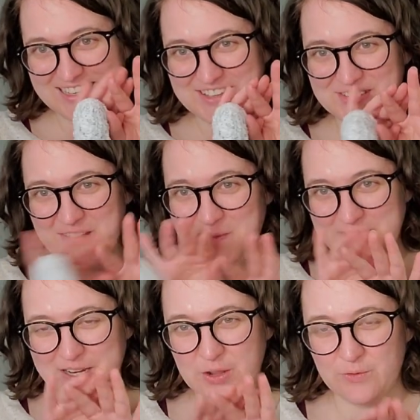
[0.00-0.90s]
You saw him
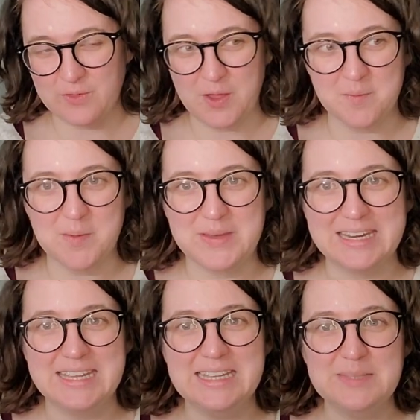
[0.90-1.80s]
sitting over there, my
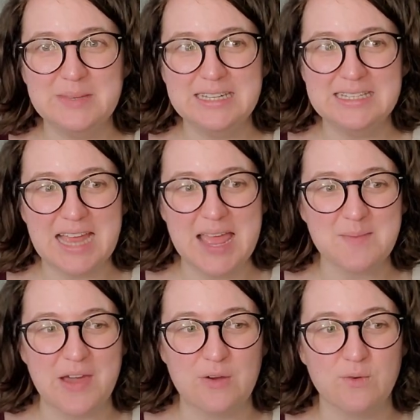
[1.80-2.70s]
bunny. He's been in
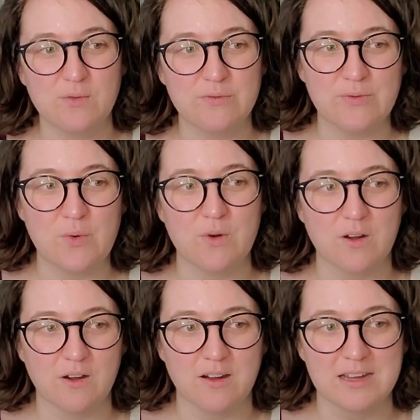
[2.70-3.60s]
timeout
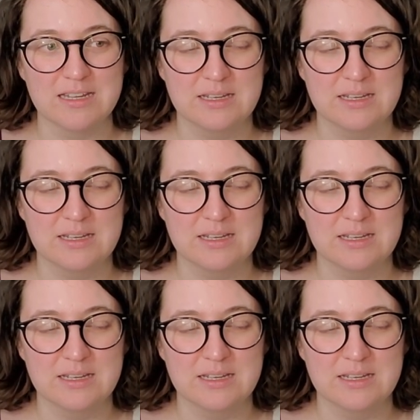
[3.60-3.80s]
for,